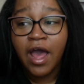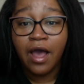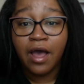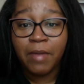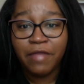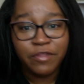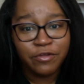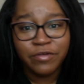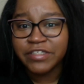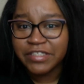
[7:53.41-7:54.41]
And then
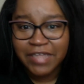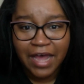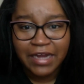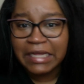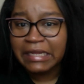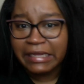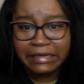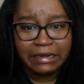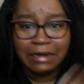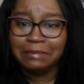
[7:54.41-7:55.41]
you can just kind of
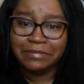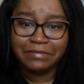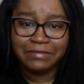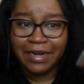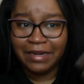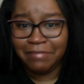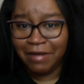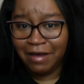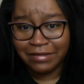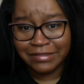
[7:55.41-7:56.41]
clean up that
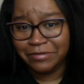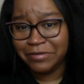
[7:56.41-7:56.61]
inbox.